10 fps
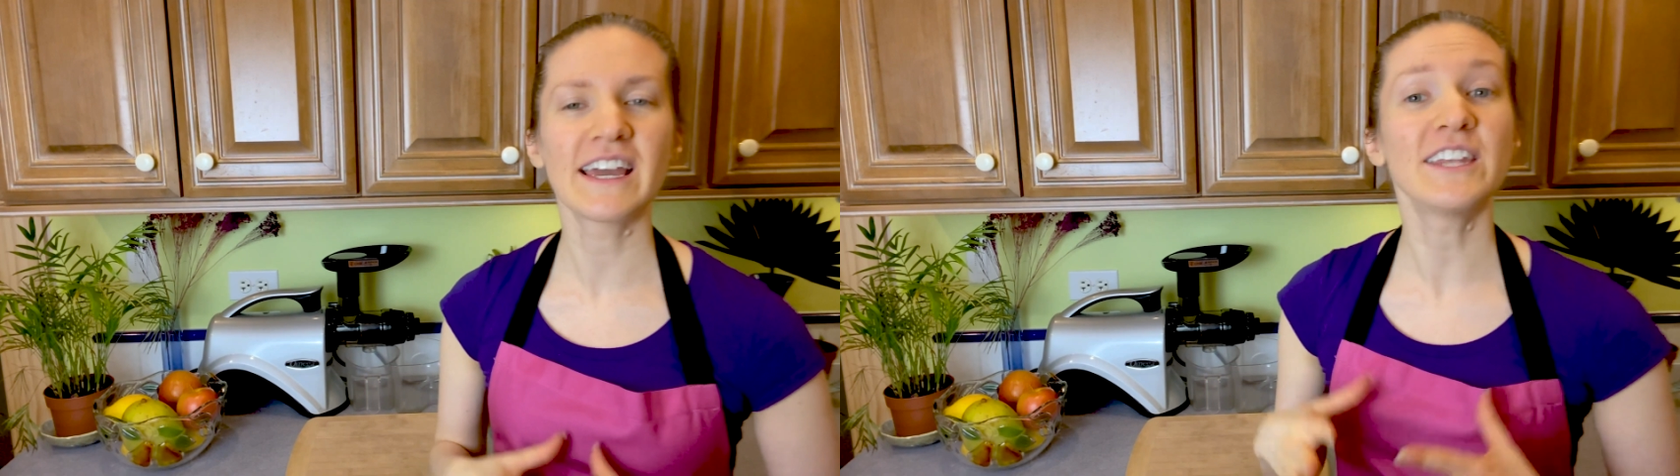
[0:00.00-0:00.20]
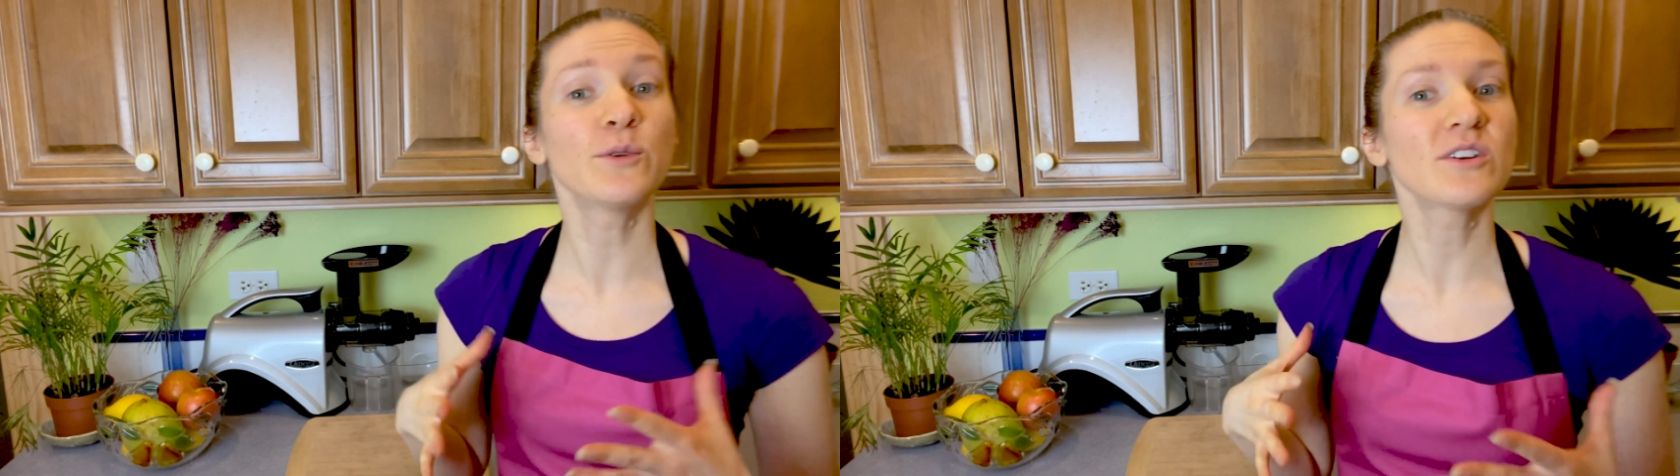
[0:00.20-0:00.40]

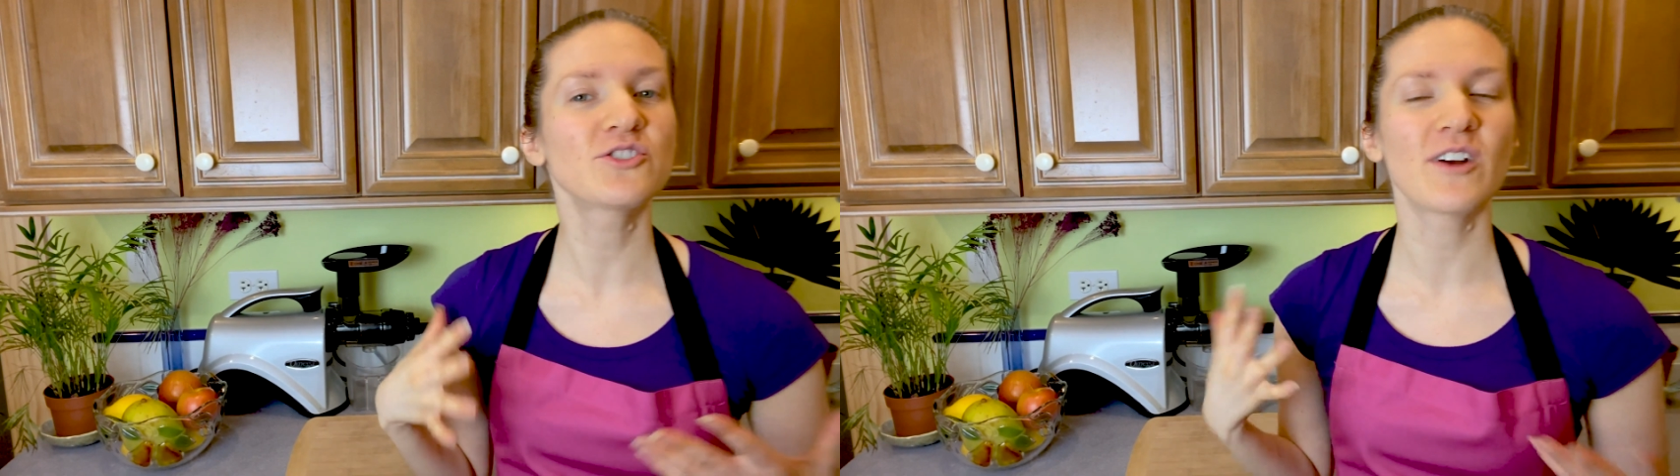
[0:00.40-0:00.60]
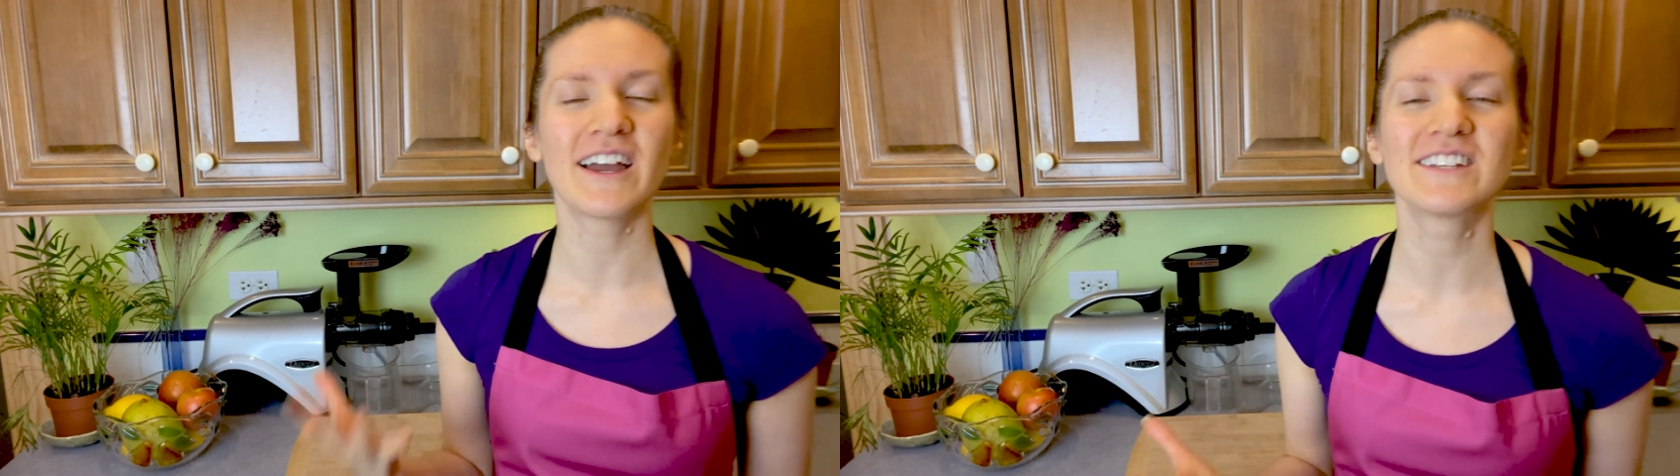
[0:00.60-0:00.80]
and you are
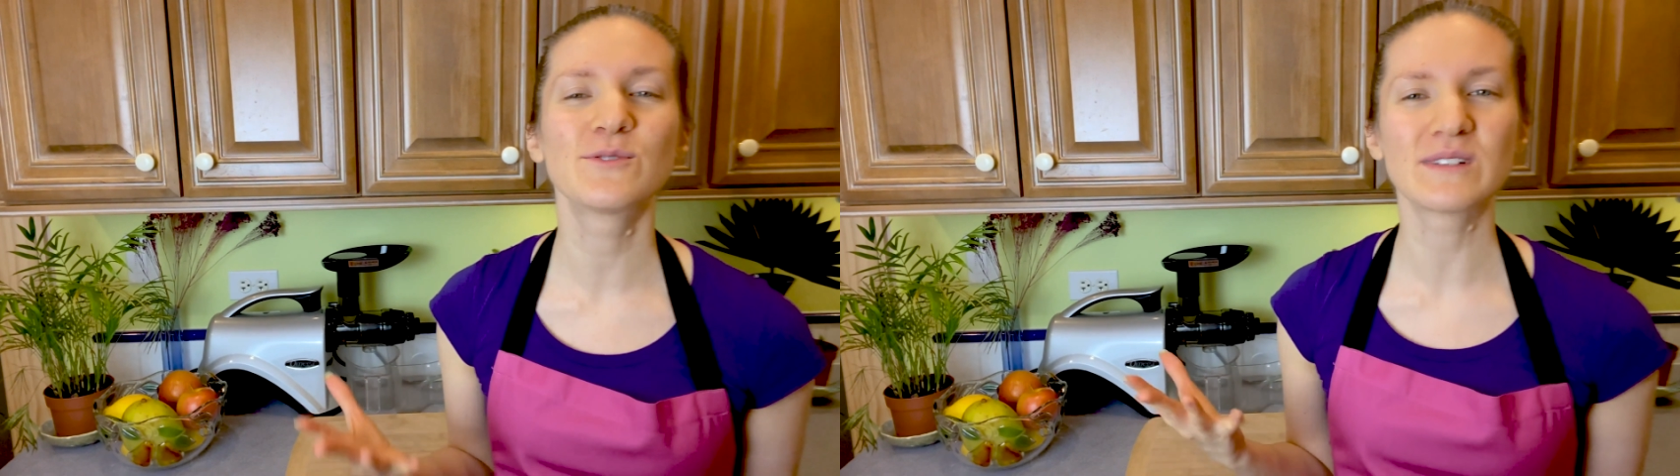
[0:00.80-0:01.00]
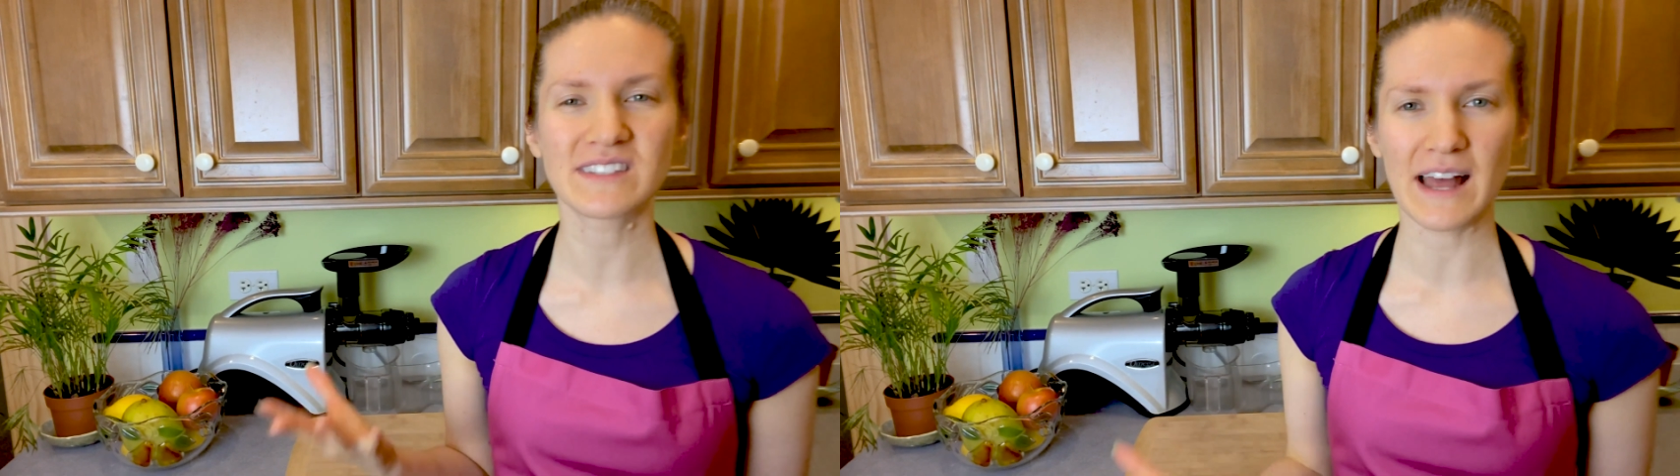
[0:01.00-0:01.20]
trying to
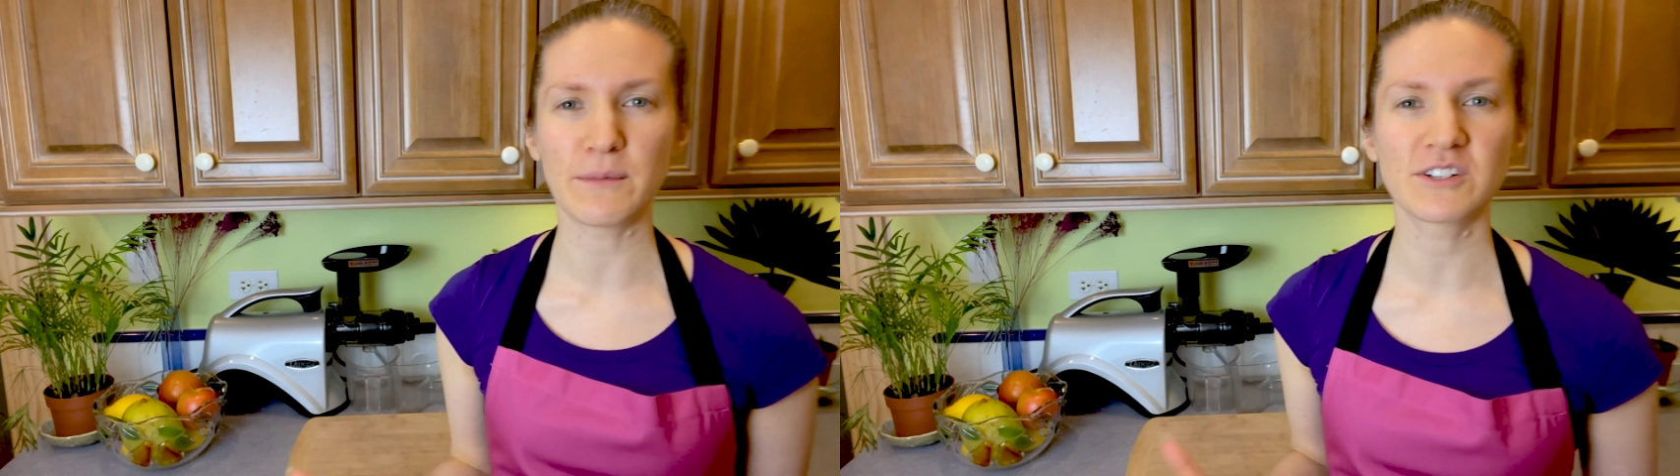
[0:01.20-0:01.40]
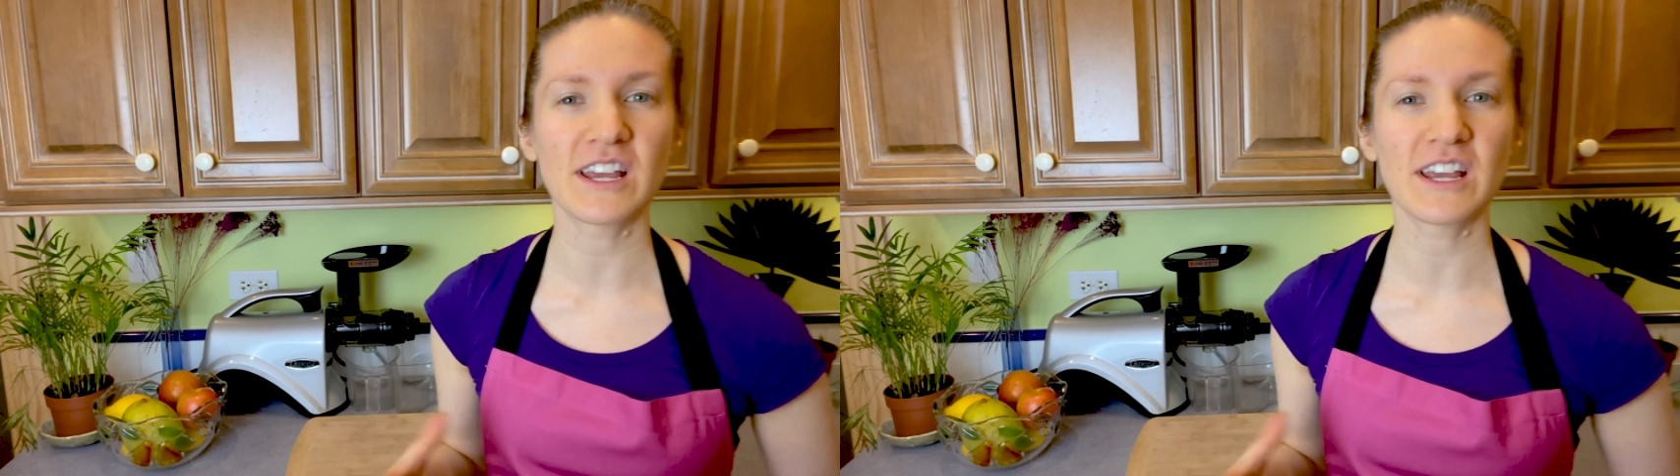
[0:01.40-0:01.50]
establish